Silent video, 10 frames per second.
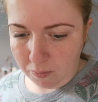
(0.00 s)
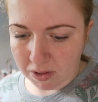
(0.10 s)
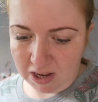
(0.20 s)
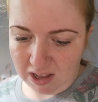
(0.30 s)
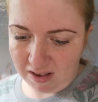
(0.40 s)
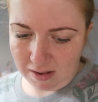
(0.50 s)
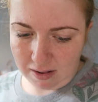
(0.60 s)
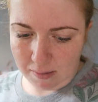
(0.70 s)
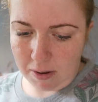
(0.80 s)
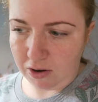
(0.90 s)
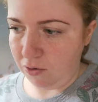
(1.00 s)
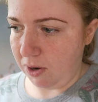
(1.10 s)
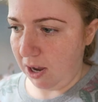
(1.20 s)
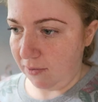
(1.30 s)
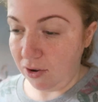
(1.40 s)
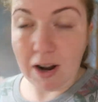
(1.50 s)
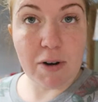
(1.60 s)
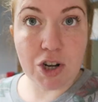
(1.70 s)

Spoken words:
but it's similar to what I have, so I will